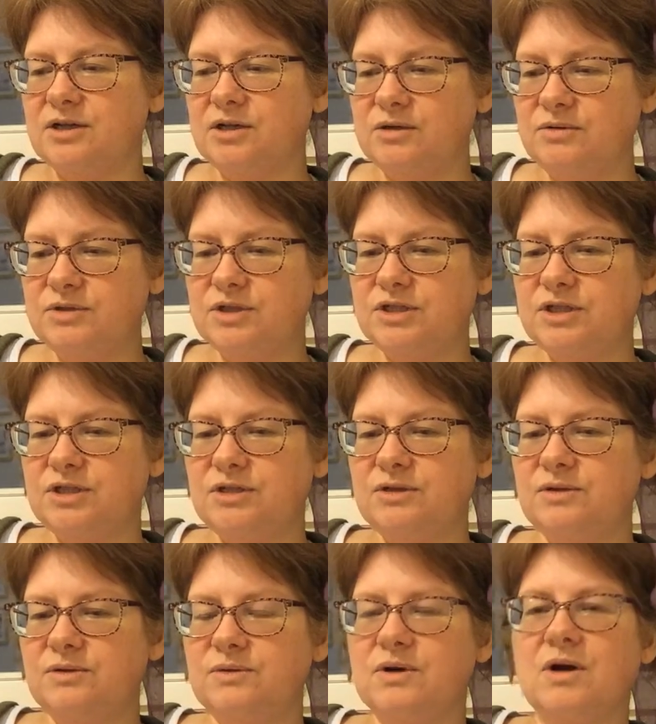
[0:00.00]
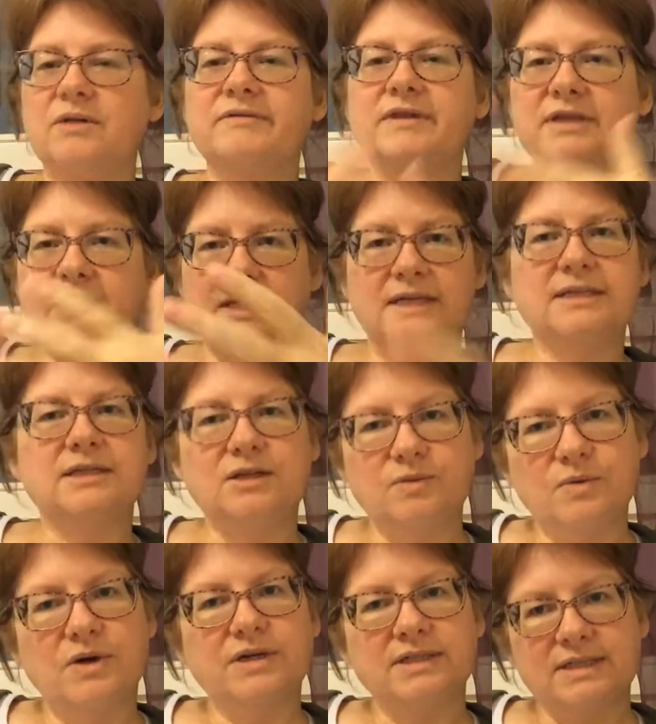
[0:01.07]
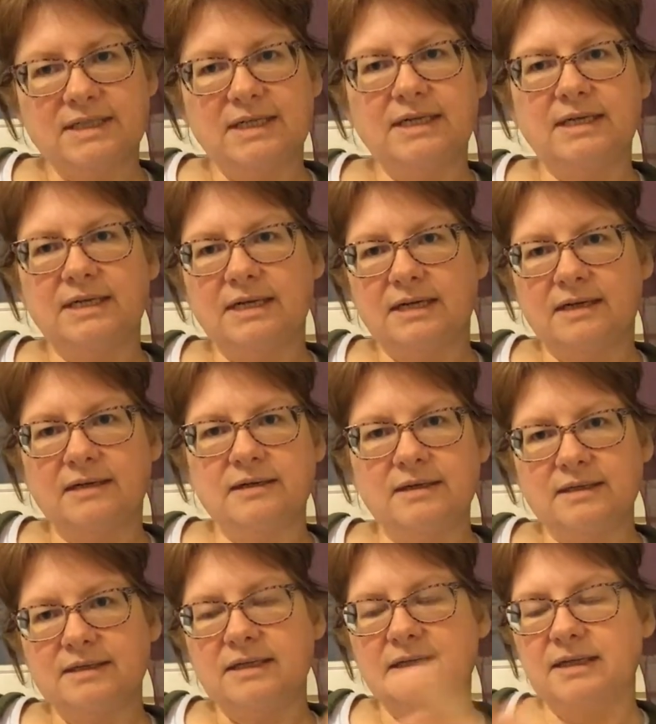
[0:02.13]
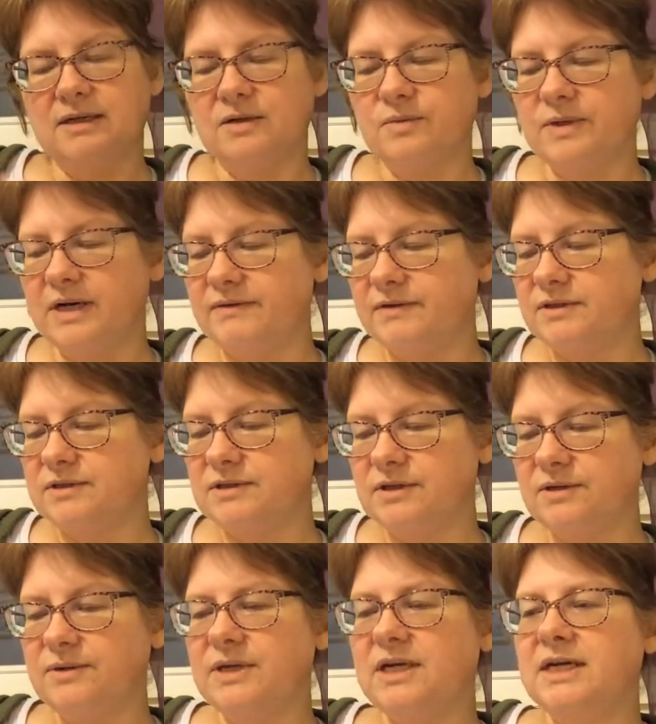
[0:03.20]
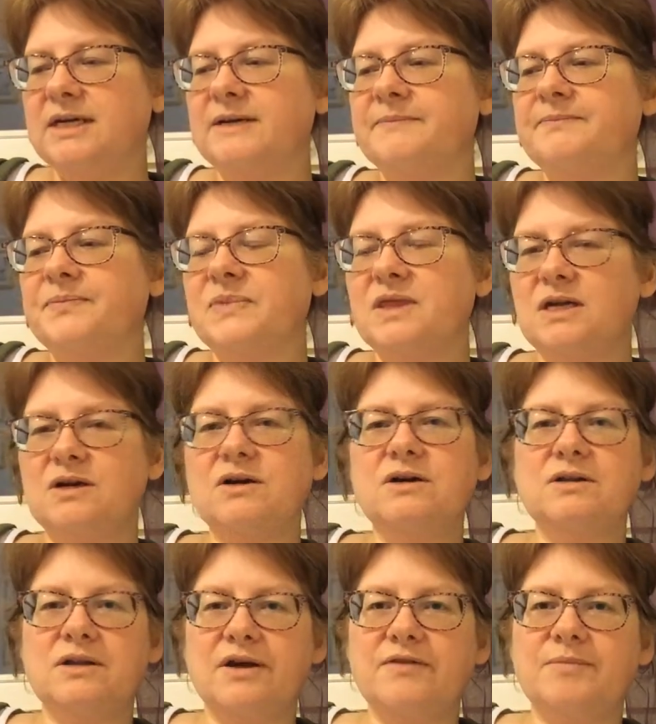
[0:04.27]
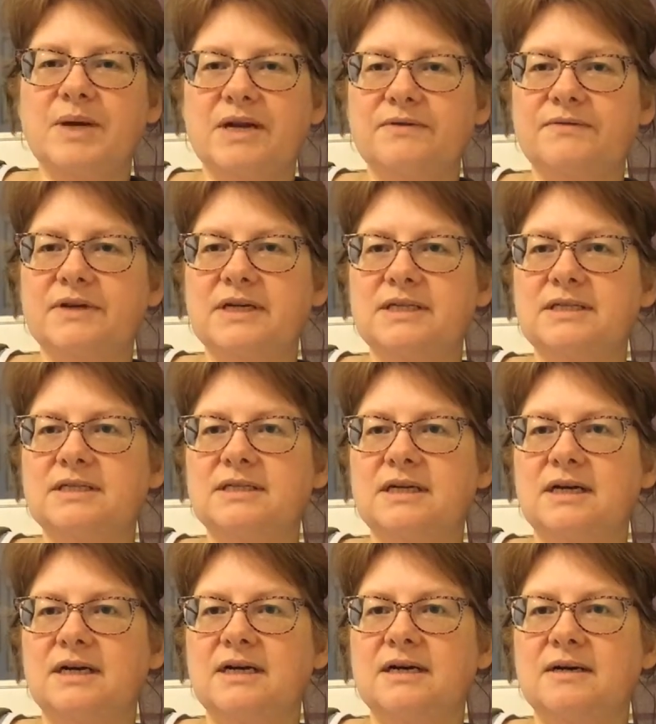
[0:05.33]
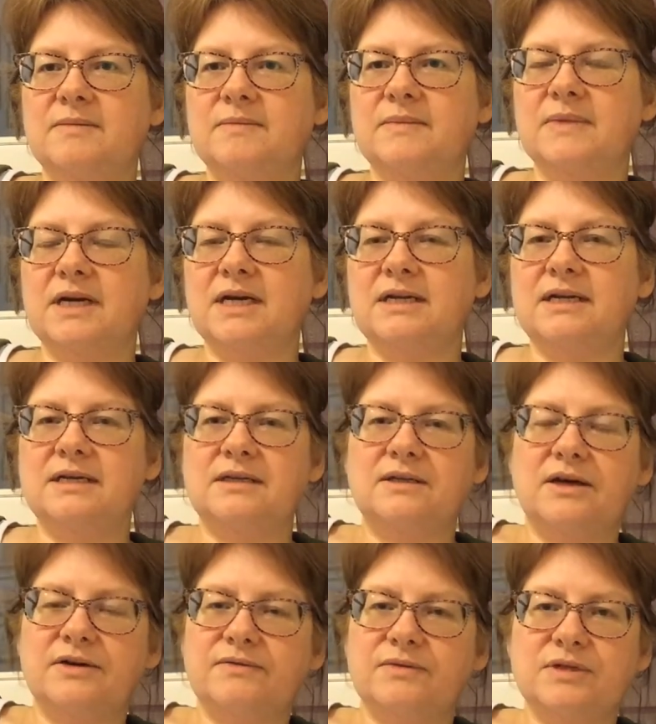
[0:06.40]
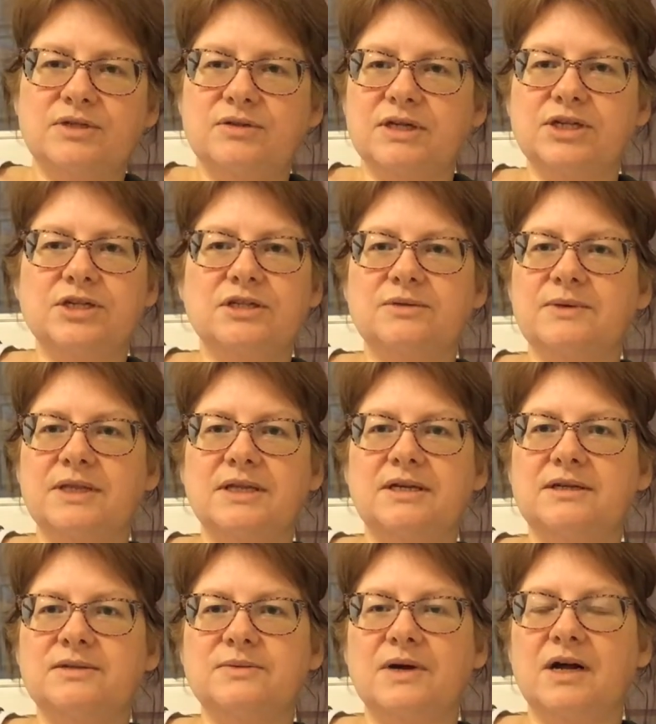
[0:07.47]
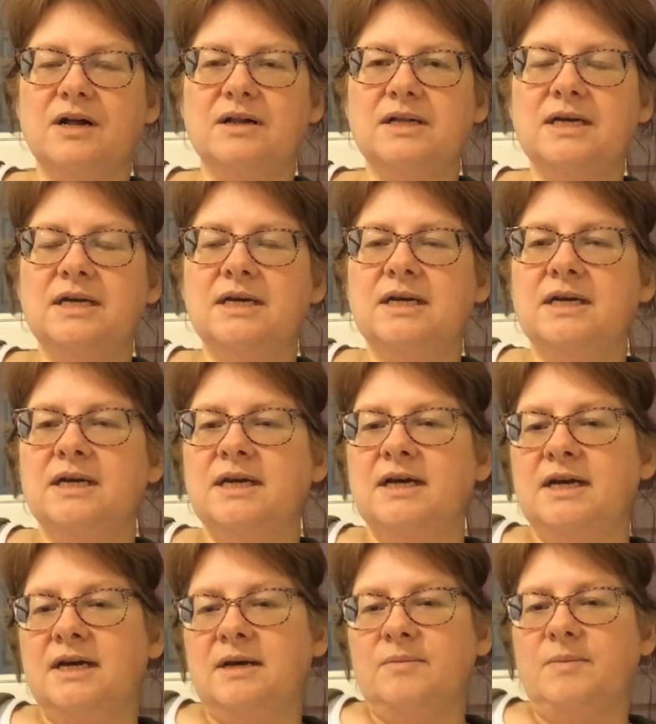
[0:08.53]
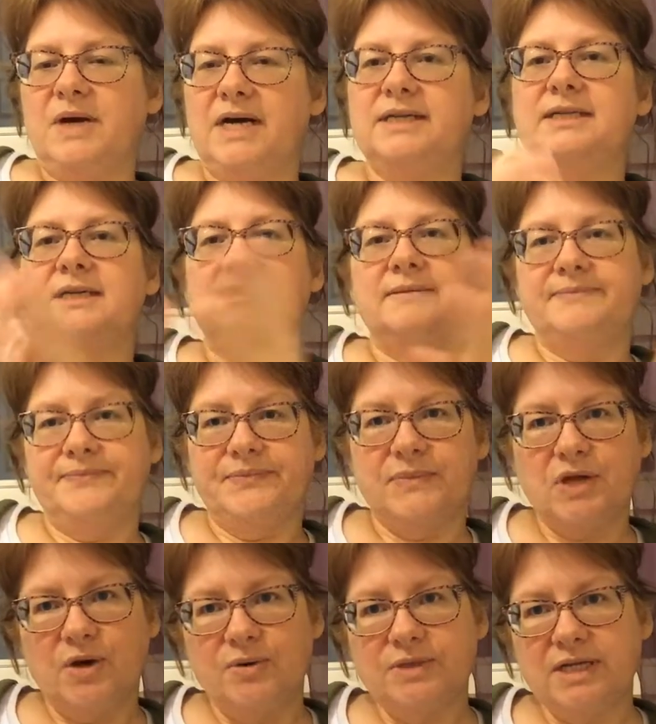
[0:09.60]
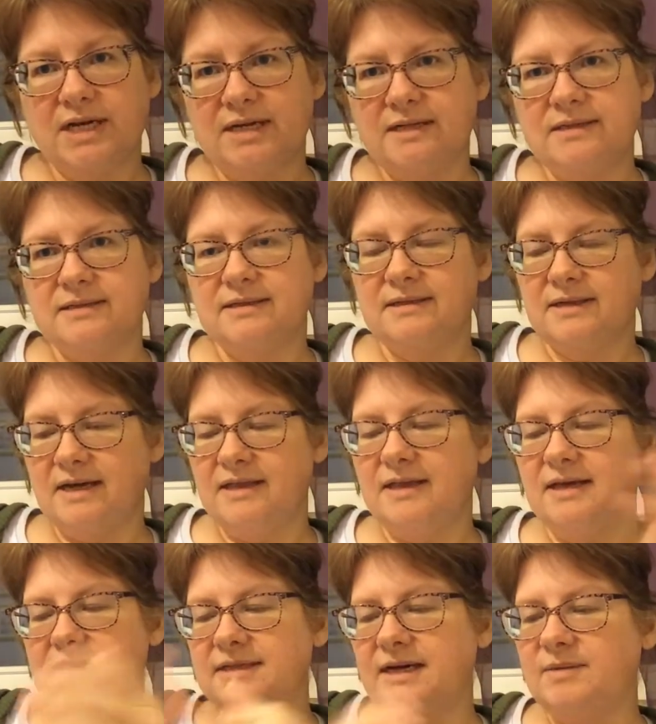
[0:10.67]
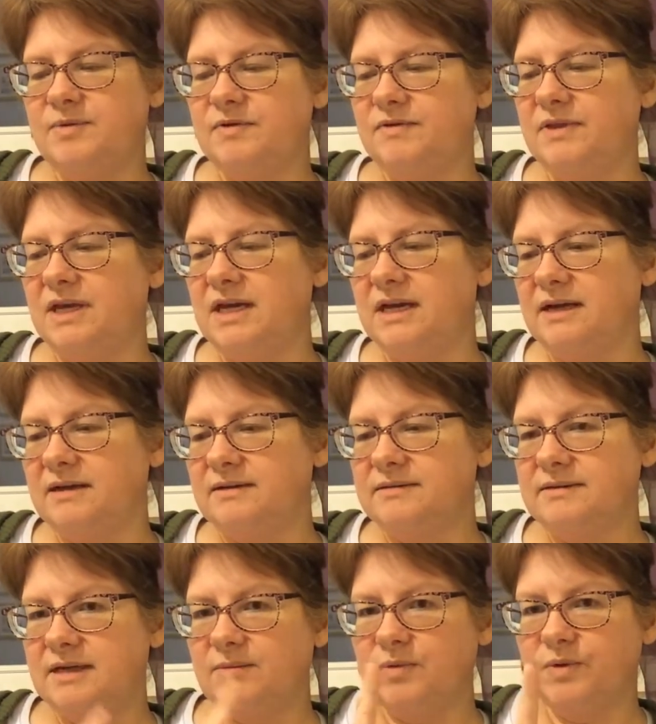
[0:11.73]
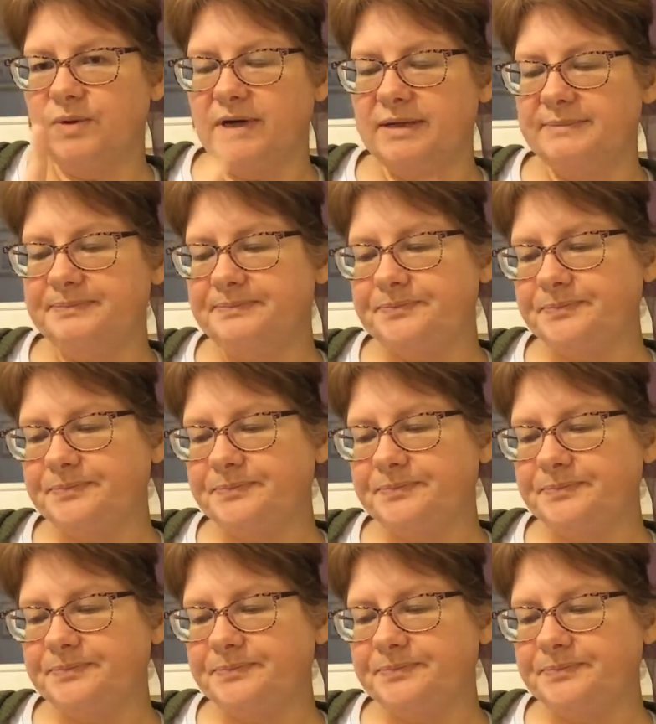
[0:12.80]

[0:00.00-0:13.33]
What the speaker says: close to all of the things that you want to see in a city or whatever. So there are a lot of benefits and a lot of restrictions with it as well. But hotels and that type of thing, number one.